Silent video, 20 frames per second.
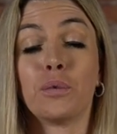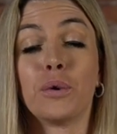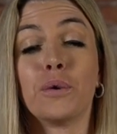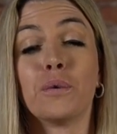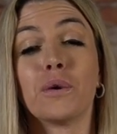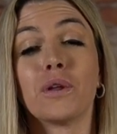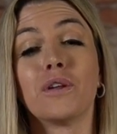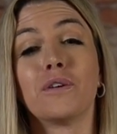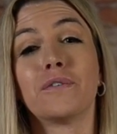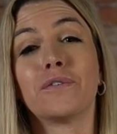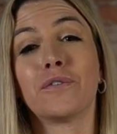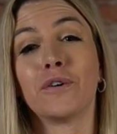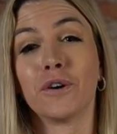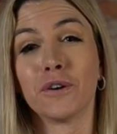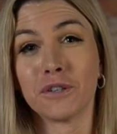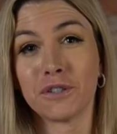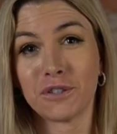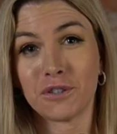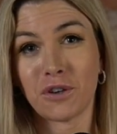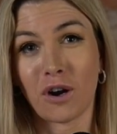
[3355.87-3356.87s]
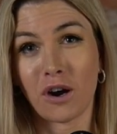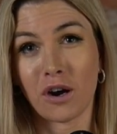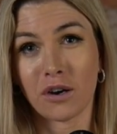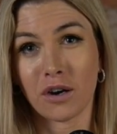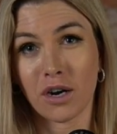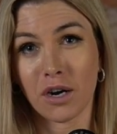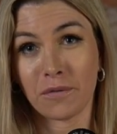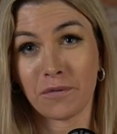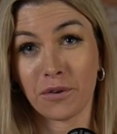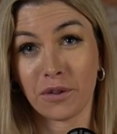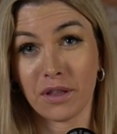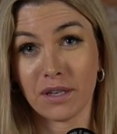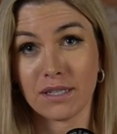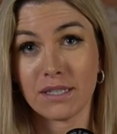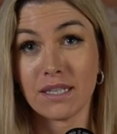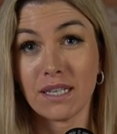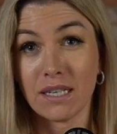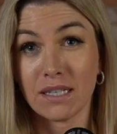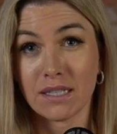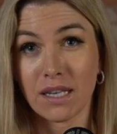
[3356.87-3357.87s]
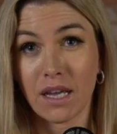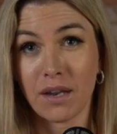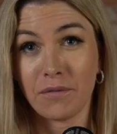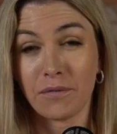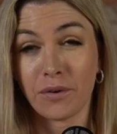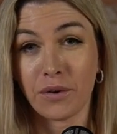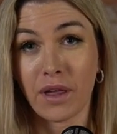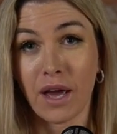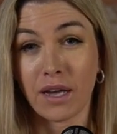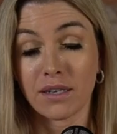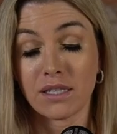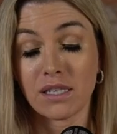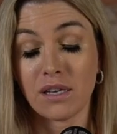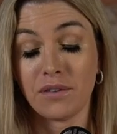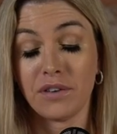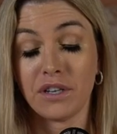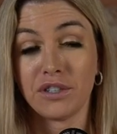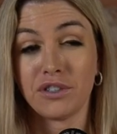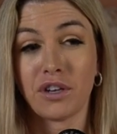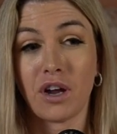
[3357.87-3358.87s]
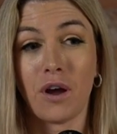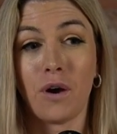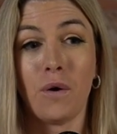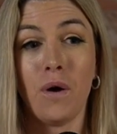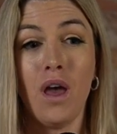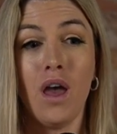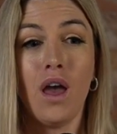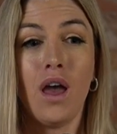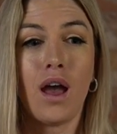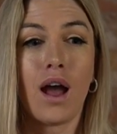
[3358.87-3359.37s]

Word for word: we were the first charter for the season for that TV show.